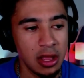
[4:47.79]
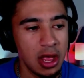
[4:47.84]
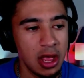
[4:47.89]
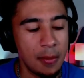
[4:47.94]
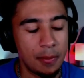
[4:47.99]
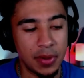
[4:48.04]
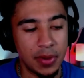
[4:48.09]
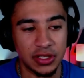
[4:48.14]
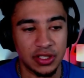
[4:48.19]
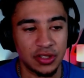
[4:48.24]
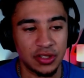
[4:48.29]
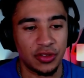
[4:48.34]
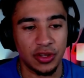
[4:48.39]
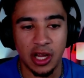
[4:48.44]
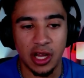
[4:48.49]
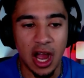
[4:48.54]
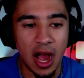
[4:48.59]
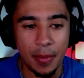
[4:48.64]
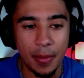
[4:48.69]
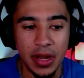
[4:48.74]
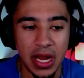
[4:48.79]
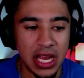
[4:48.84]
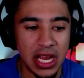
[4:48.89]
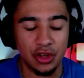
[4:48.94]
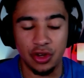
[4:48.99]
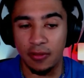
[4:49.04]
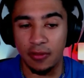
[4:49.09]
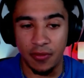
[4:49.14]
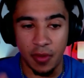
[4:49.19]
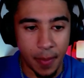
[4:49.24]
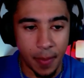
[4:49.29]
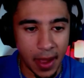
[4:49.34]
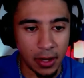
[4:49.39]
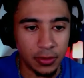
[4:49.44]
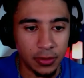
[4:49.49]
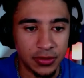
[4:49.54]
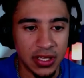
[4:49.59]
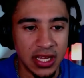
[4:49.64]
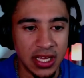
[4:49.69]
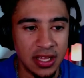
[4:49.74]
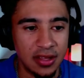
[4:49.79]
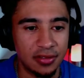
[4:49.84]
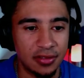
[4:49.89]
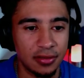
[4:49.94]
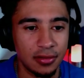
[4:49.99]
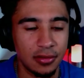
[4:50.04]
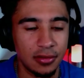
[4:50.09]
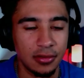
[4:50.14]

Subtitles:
but just the combination of the penalties,